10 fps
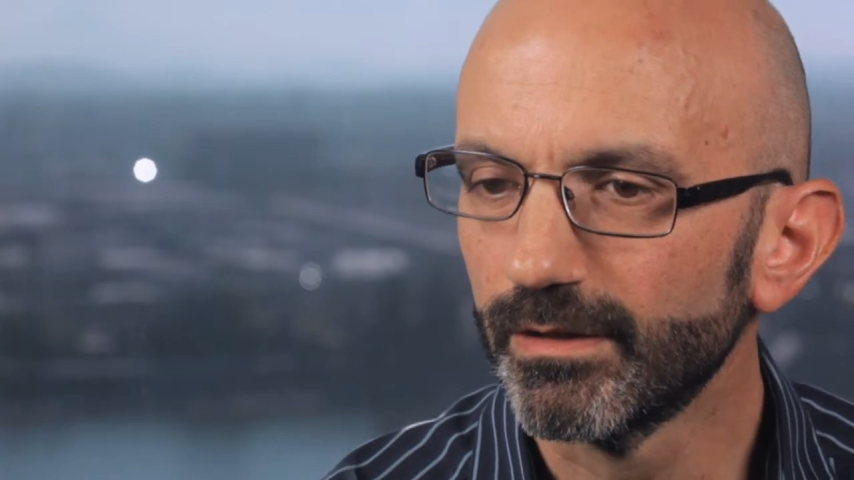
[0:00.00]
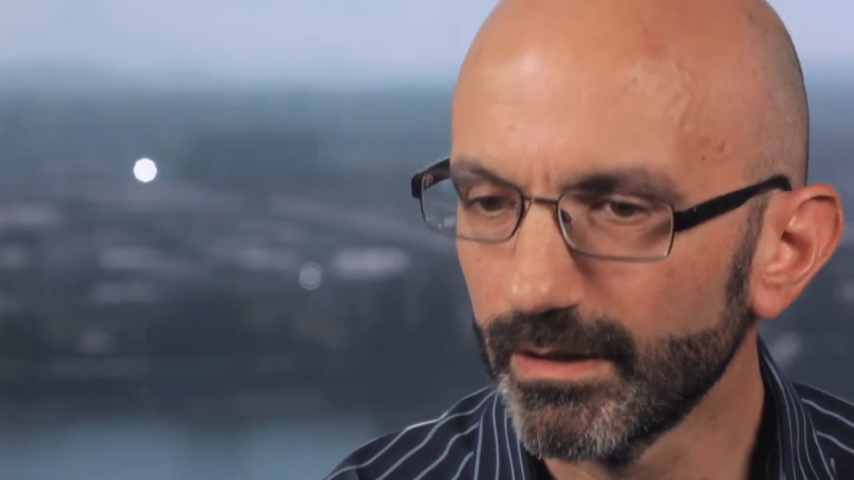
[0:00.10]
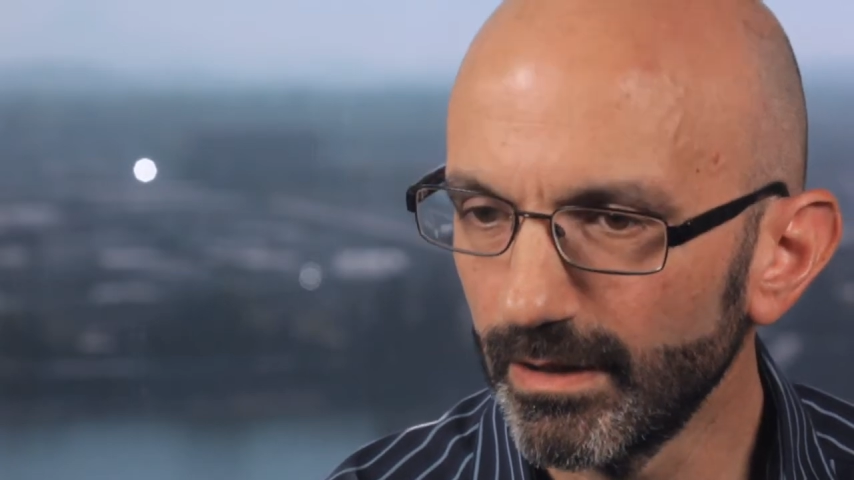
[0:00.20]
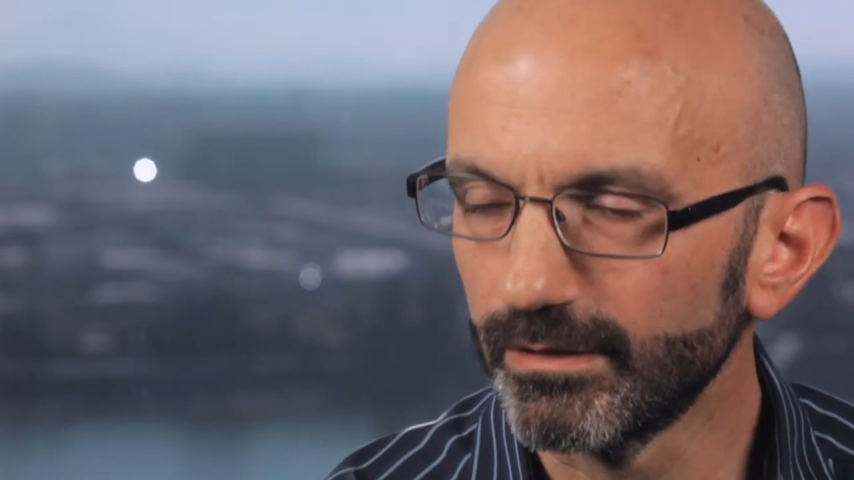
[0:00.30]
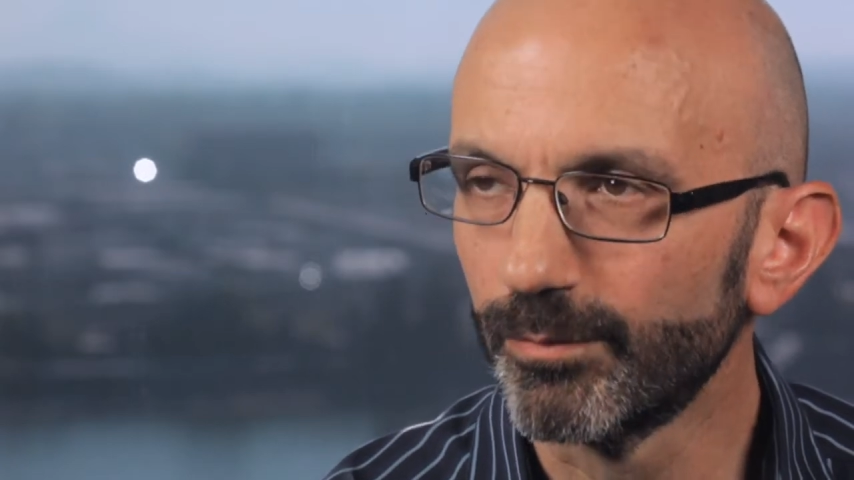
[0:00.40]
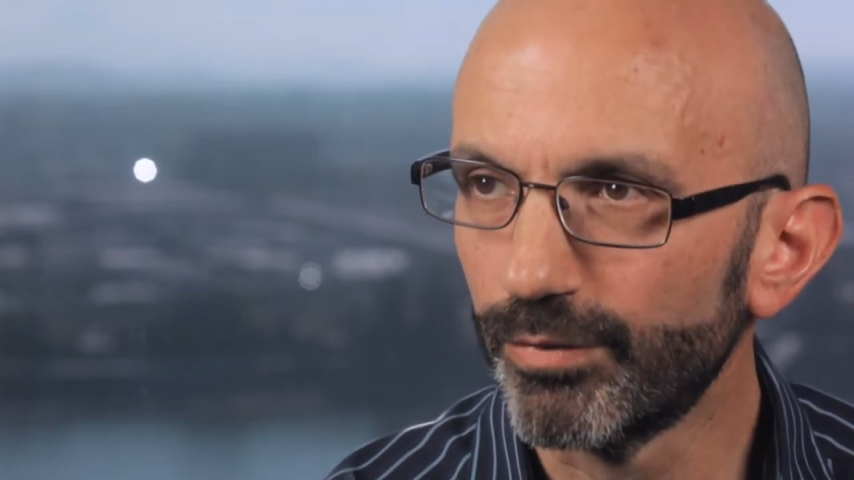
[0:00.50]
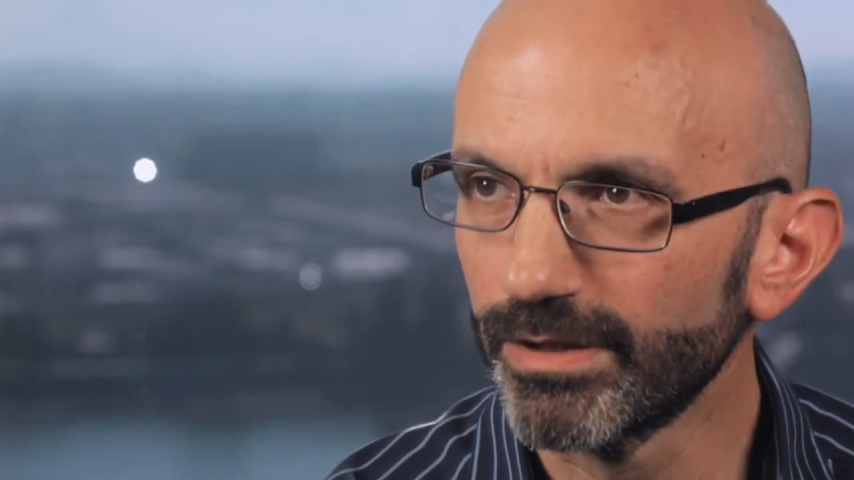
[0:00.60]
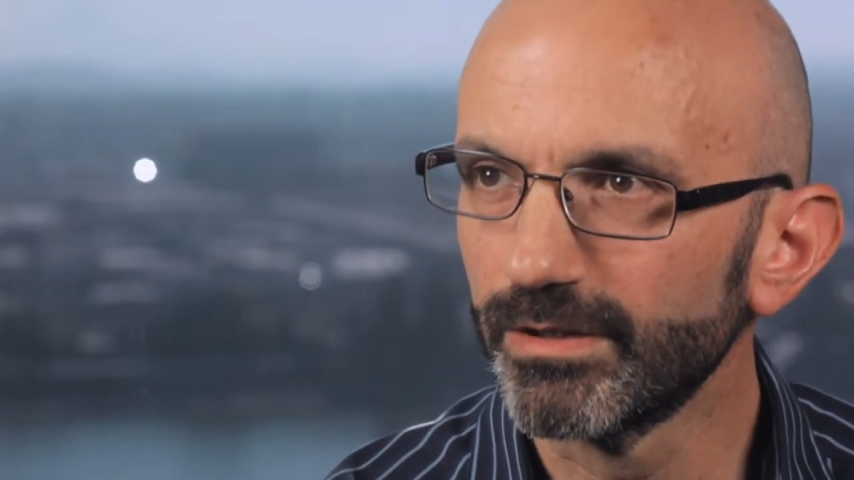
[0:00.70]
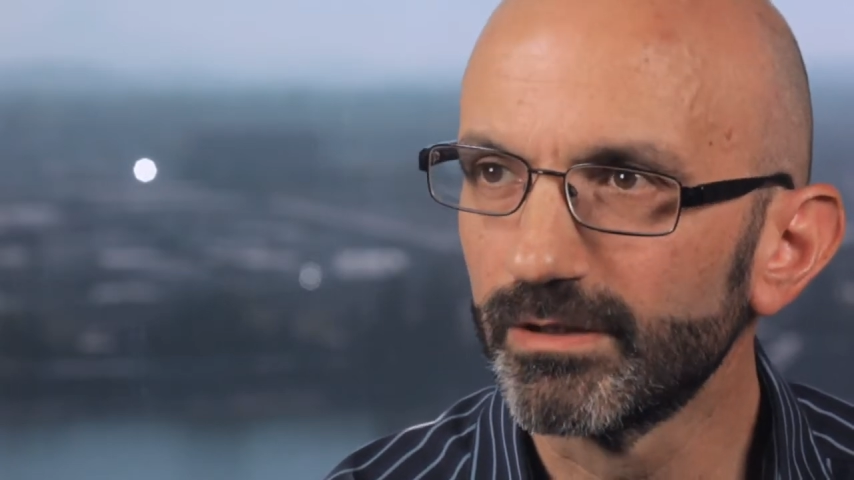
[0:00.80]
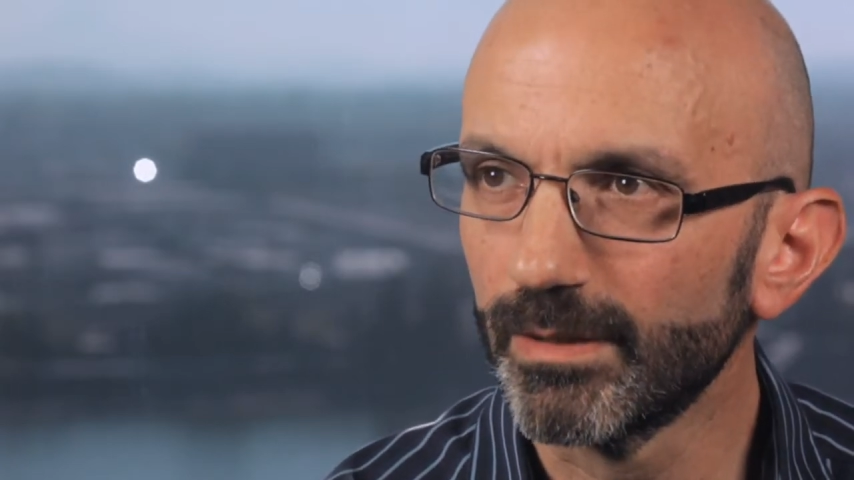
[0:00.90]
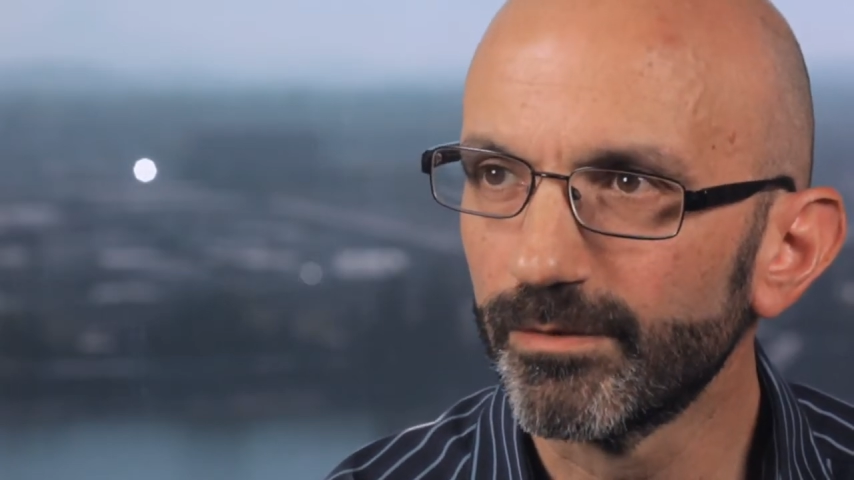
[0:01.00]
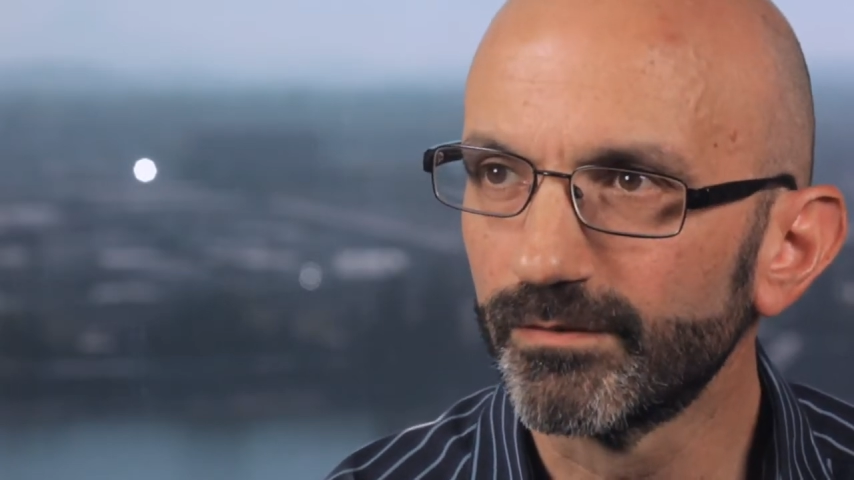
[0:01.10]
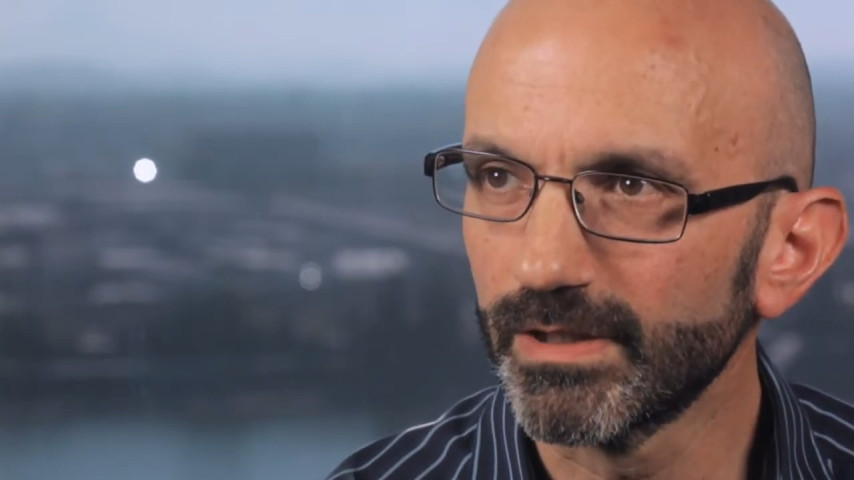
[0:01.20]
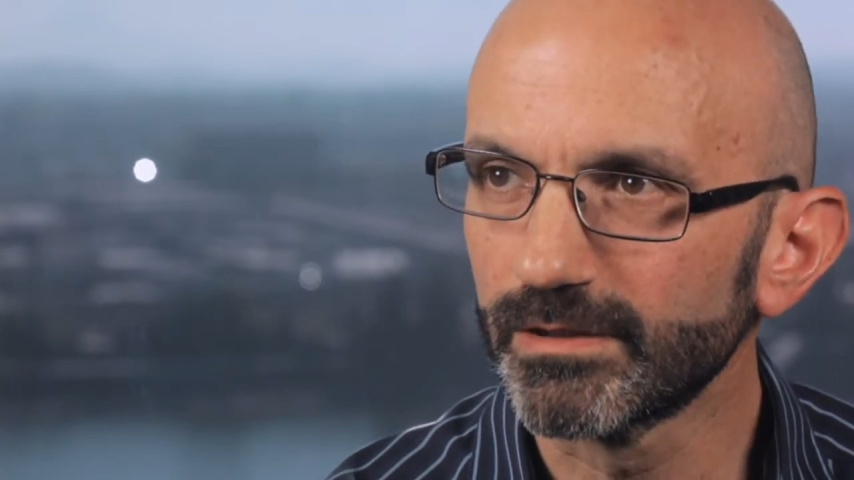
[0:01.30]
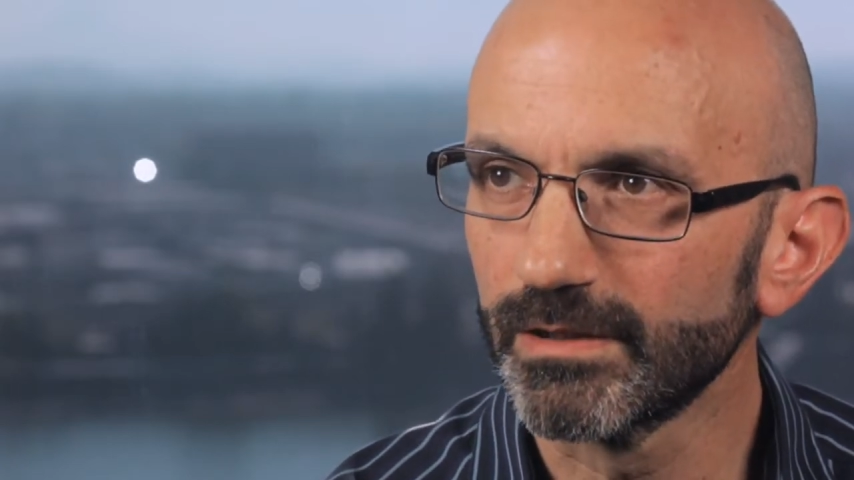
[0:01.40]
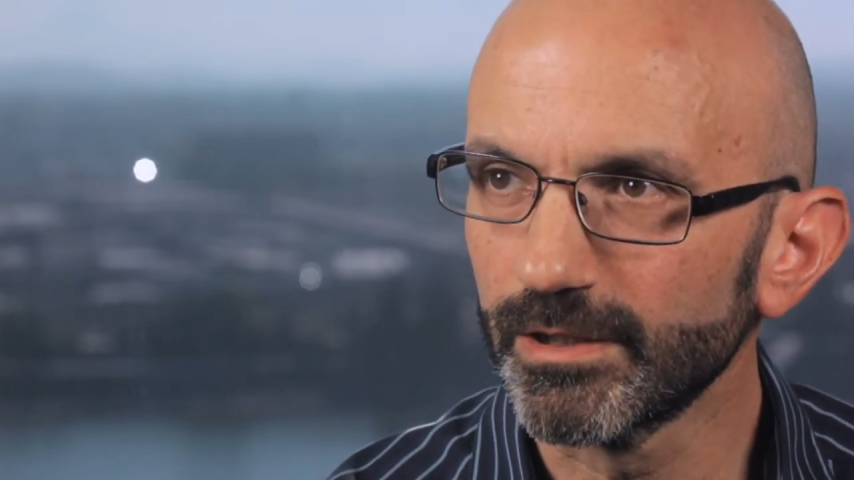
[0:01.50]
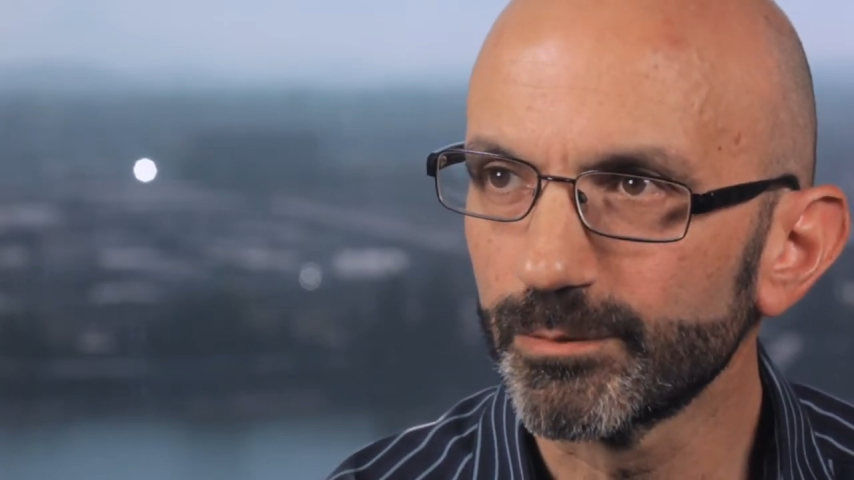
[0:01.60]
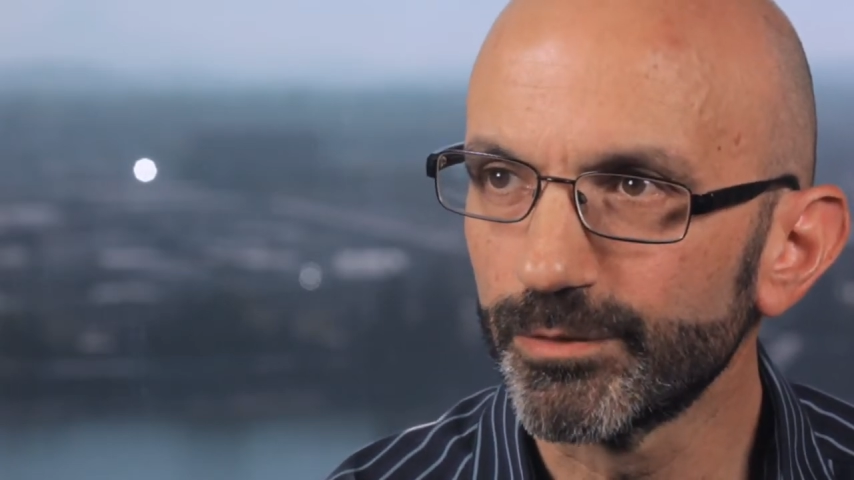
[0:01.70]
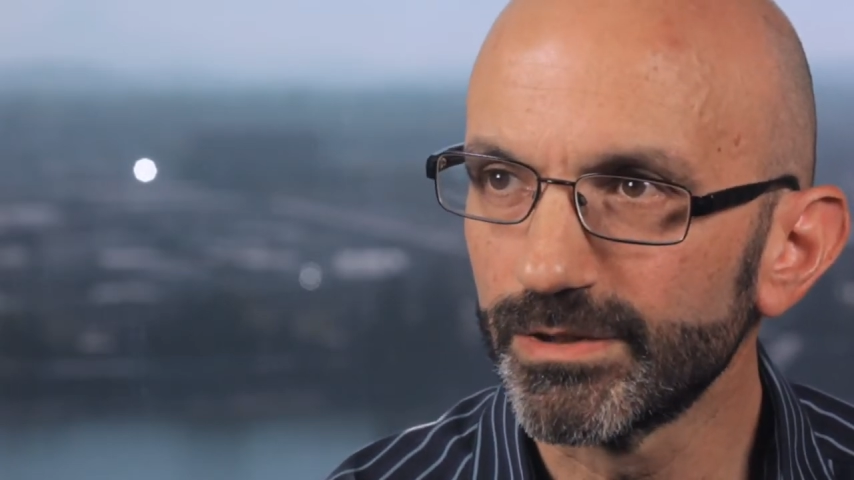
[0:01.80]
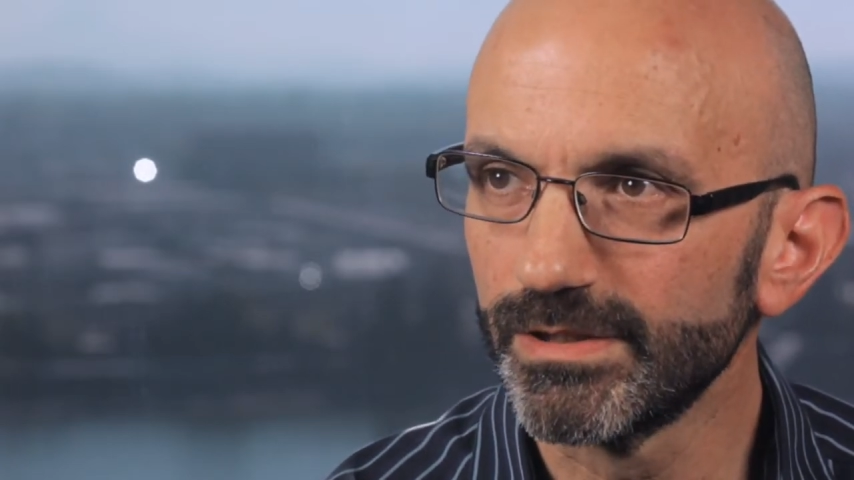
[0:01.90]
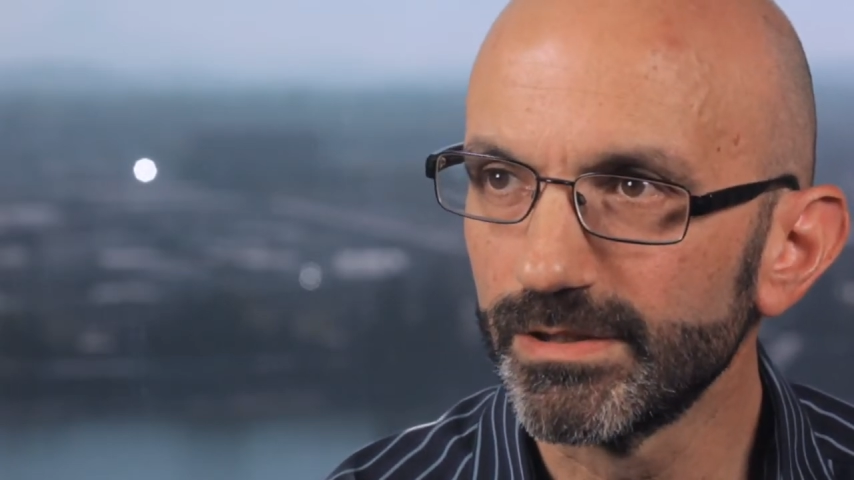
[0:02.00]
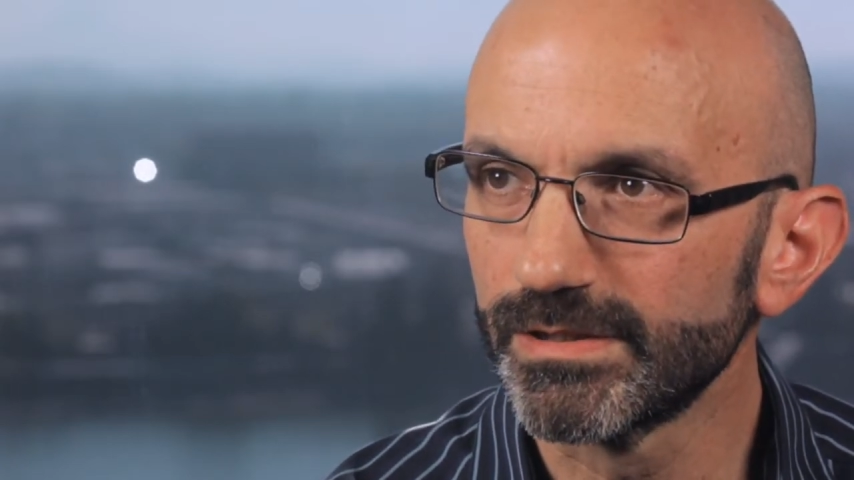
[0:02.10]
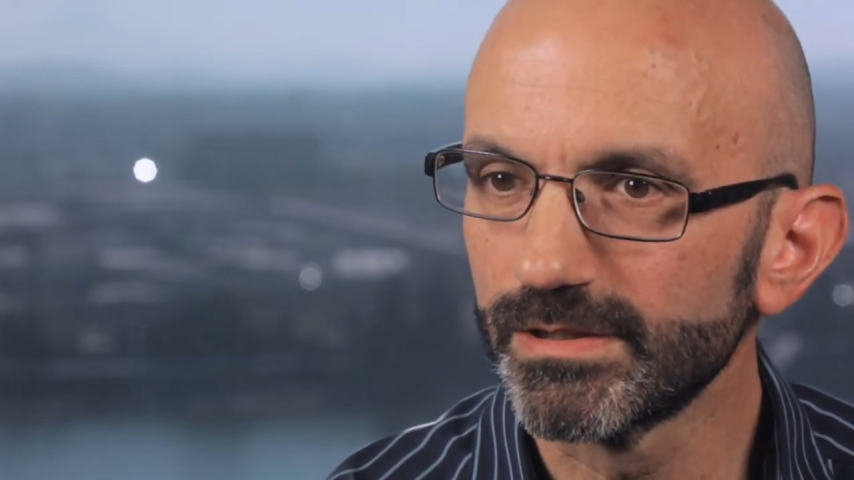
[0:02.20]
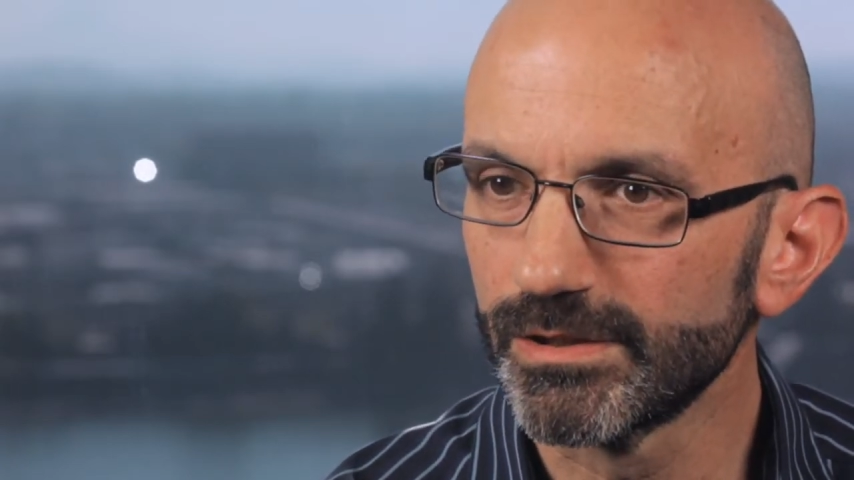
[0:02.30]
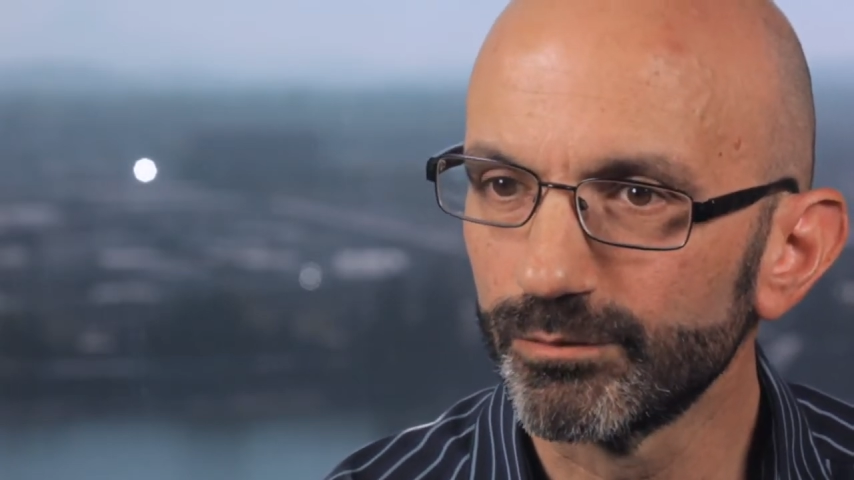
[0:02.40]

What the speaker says: again, the breadth and depth of technical expertise